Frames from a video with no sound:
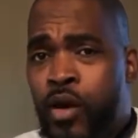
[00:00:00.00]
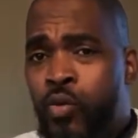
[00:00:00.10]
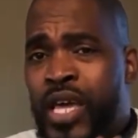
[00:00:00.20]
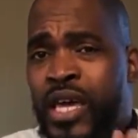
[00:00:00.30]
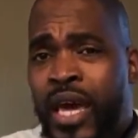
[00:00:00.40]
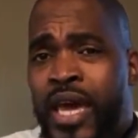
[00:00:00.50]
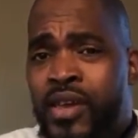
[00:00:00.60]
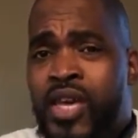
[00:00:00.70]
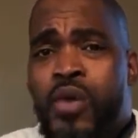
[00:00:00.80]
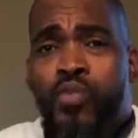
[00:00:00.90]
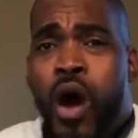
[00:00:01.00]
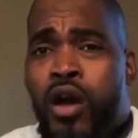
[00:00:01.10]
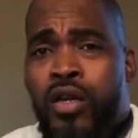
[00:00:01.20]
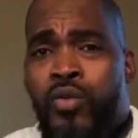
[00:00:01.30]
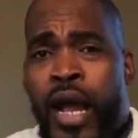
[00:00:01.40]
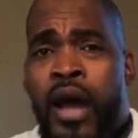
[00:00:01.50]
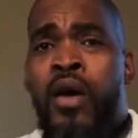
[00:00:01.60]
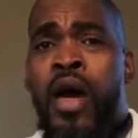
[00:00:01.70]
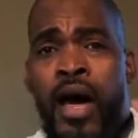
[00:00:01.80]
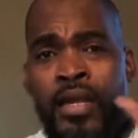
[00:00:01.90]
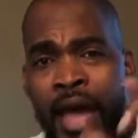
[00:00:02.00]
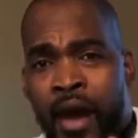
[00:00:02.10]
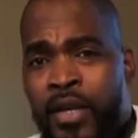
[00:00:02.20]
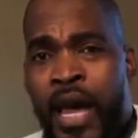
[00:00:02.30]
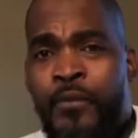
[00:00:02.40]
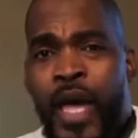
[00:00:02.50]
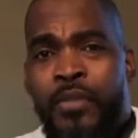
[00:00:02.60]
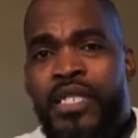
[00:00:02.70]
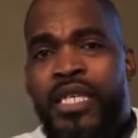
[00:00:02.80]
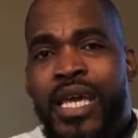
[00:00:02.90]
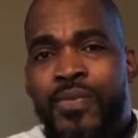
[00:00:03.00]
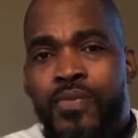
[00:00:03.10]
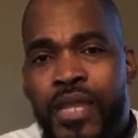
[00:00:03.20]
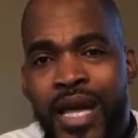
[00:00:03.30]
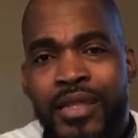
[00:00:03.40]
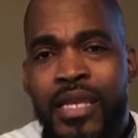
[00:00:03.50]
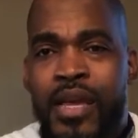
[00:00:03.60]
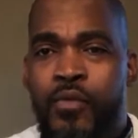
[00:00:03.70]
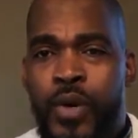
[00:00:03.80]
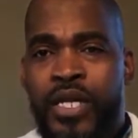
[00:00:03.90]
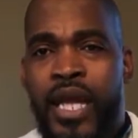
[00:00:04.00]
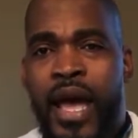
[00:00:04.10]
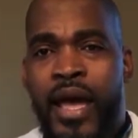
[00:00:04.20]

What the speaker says: We can't keep walking around allowing our families to get nothing if we die.